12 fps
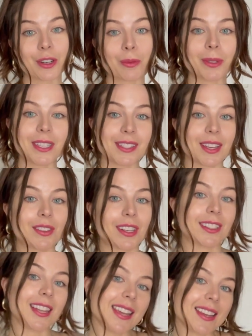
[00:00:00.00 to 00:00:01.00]
please give it a
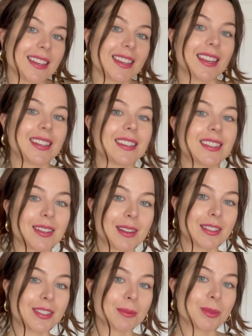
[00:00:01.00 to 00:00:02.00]
like and
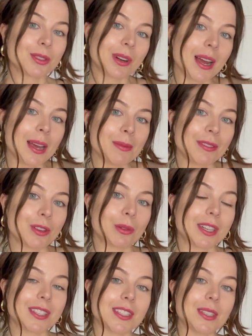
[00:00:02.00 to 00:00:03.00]
subscribe if you
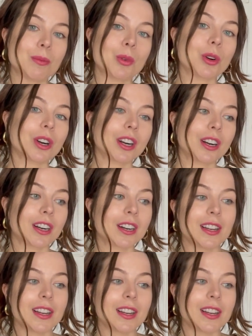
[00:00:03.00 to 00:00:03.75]
want to see more